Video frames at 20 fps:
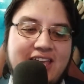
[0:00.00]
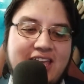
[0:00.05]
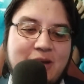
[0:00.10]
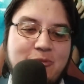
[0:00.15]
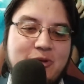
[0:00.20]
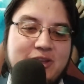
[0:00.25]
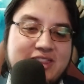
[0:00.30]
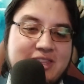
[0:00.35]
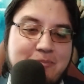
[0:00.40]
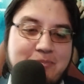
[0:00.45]

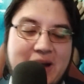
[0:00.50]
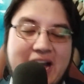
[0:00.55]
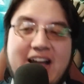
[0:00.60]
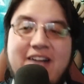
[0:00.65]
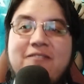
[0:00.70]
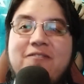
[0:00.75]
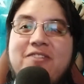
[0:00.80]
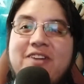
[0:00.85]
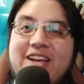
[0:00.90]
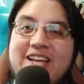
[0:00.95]
with the
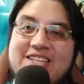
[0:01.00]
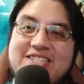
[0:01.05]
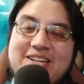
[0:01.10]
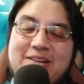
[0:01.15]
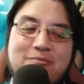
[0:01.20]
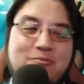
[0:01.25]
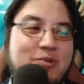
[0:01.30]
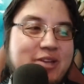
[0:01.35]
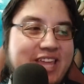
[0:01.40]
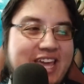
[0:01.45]

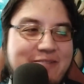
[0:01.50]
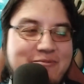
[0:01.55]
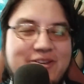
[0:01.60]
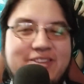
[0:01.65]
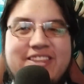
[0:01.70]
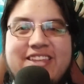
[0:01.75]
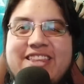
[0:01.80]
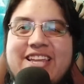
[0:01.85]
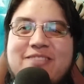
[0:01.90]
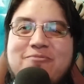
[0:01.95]
pamphlets and with
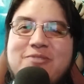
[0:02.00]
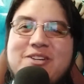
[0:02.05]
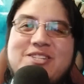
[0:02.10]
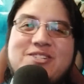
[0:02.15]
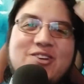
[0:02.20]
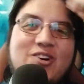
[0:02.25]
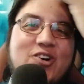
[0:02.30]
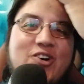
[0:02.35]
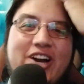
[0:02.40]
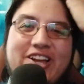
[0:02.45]
everything that
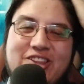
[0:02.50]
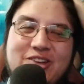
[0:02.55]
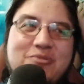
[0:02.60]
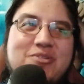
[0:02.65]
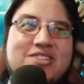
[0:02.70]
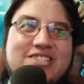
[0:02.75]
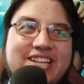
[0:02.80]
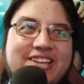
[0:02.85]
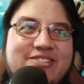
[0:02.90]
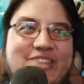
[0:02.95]
we saw,
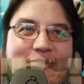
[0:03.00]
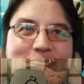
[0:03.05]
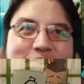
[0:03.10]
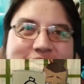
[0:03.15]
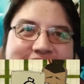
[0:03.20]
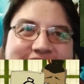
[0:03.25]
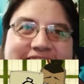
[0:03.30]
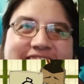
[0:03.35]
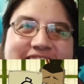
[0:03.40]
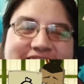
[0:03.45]
and obviously
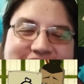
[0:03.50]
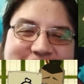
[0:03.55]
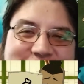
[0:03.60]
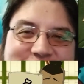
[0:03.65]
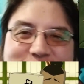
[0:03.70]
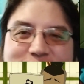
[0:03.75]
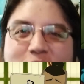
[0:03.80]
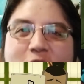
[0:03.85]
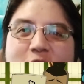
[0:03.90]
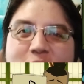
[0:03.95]
the
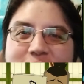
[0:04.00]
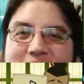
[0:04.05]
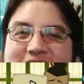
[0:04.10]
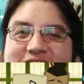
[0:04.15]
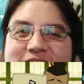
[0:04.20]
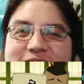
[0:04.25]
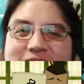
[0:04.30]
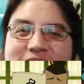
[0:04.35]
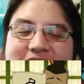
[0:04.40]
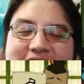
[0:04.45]
ridiculous
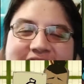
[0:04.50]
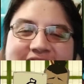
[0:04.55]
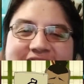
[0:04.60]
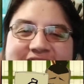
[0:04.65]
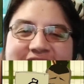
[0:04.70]
drawings